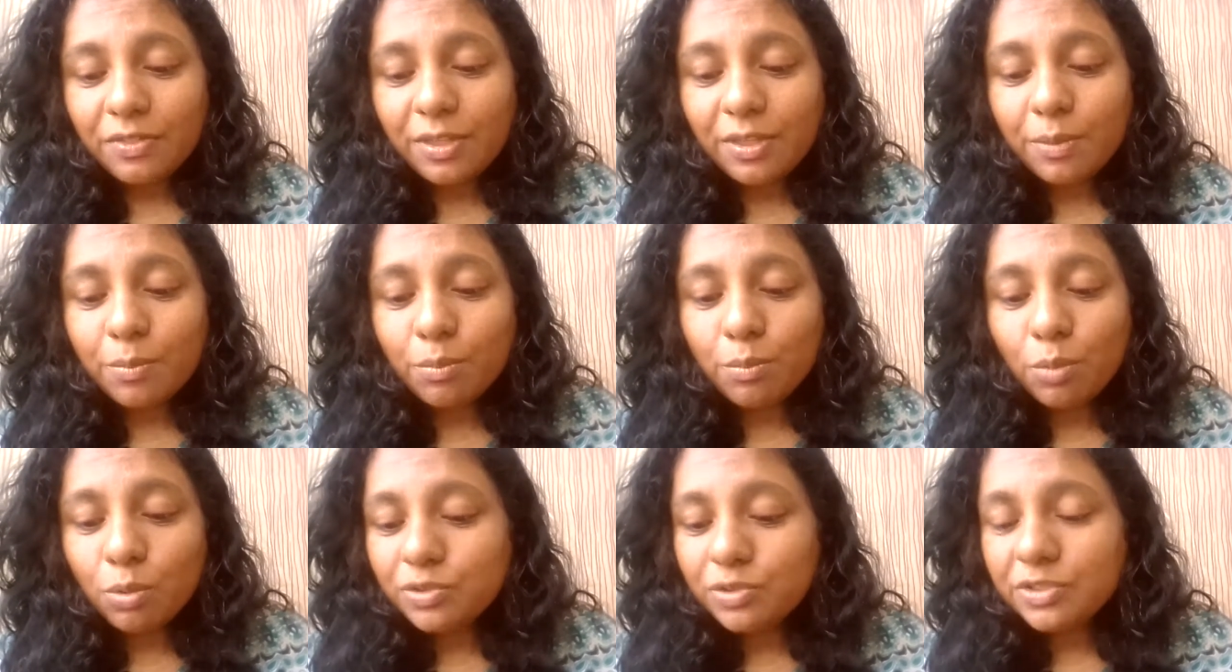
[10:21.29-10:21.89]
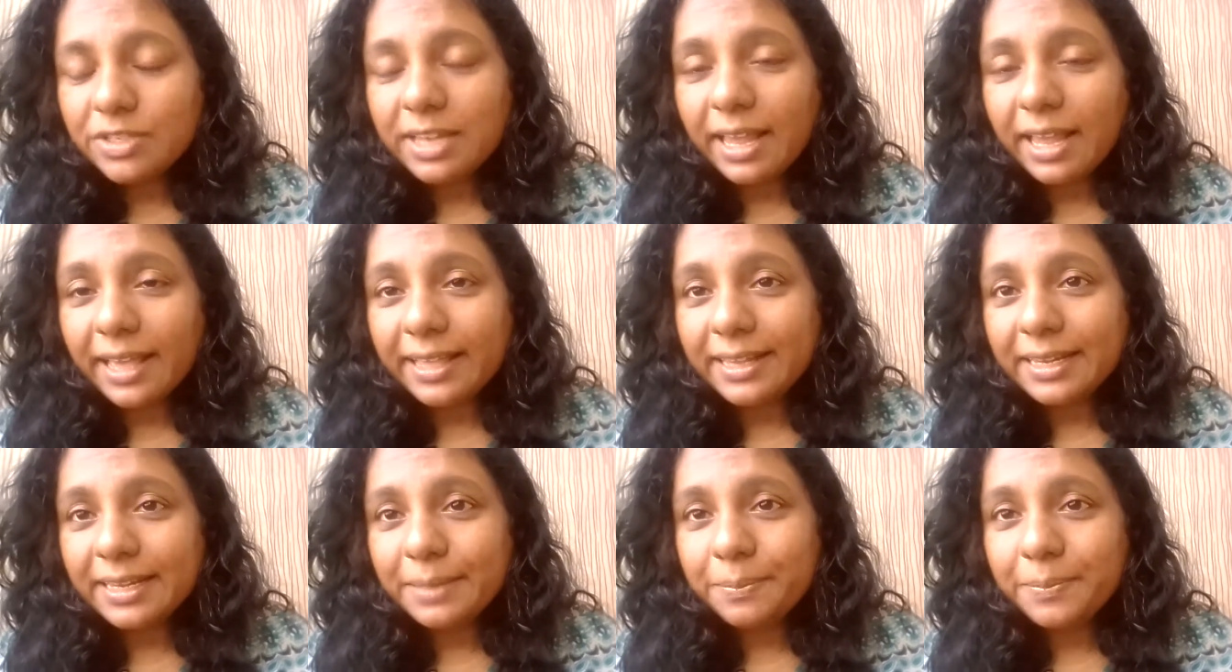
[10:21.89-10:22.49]
they're most
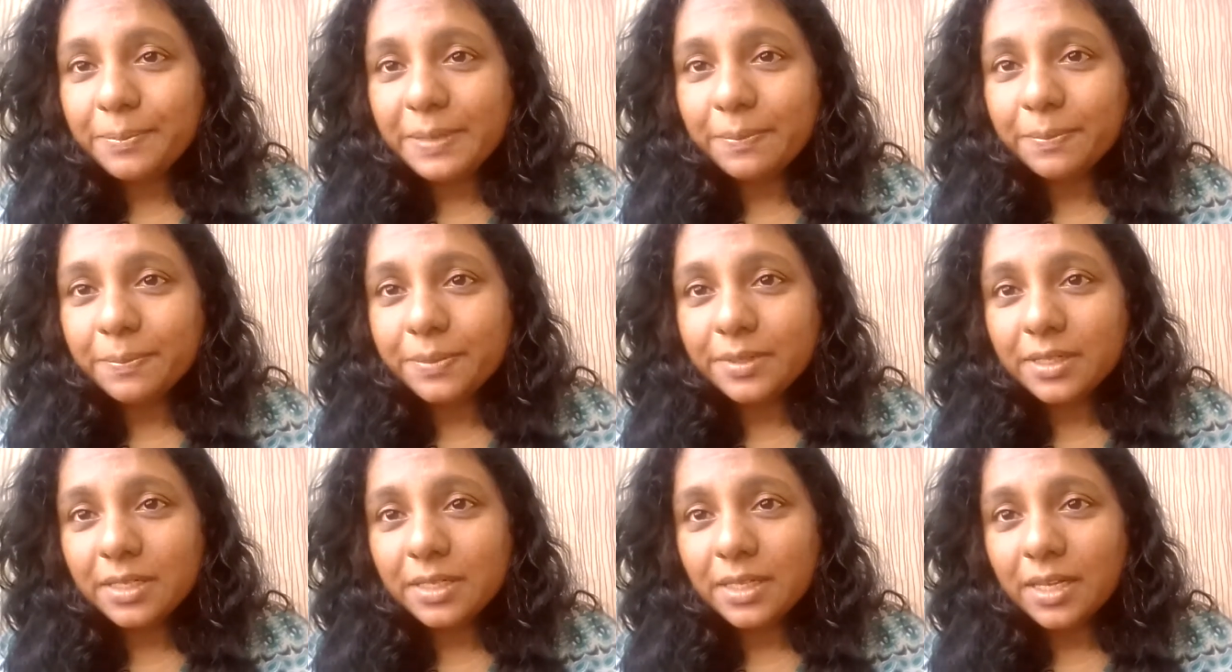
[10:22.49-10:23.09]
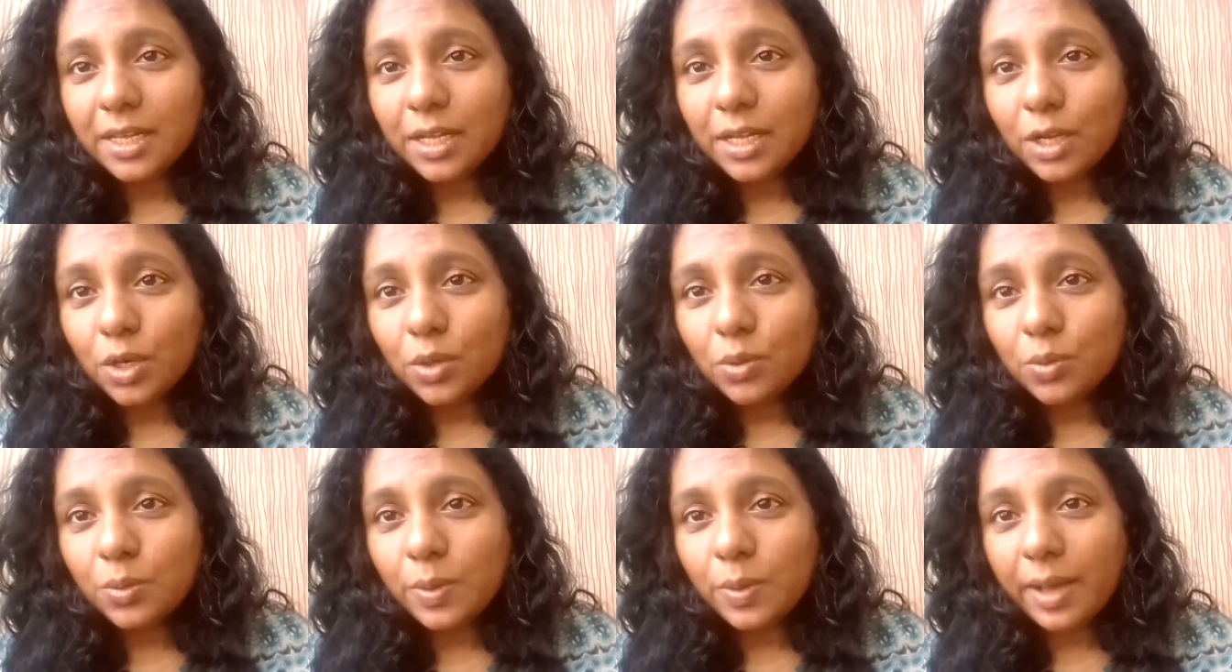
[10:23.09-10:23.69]
likely people
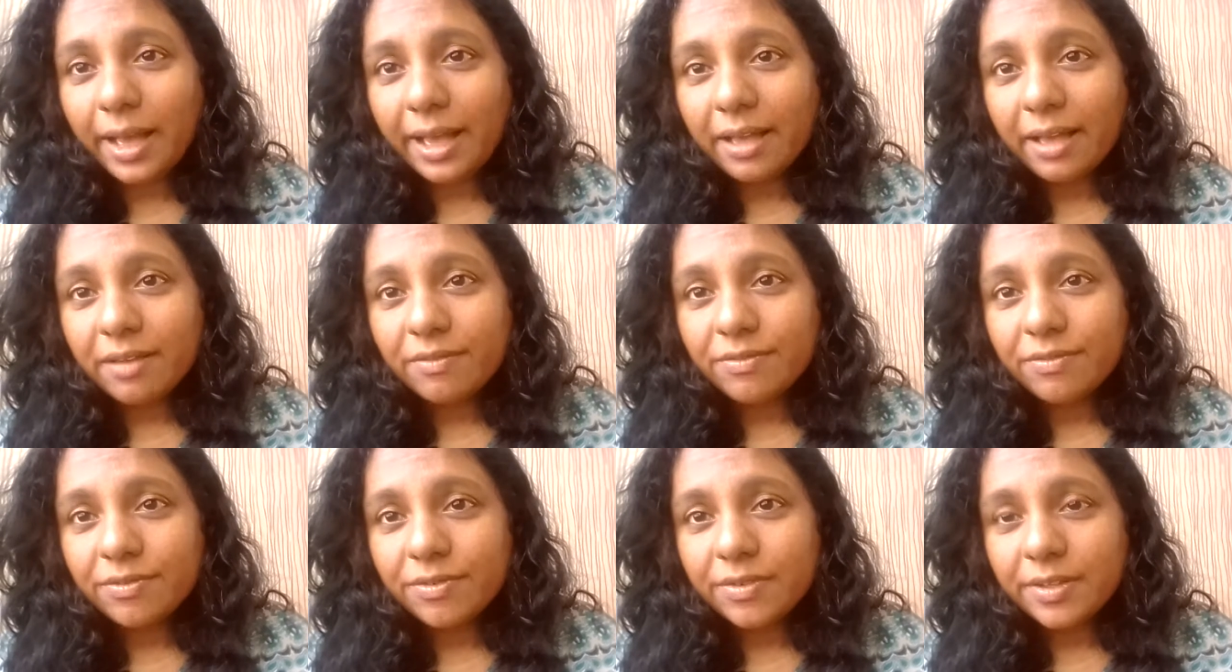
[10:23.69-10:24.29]
who have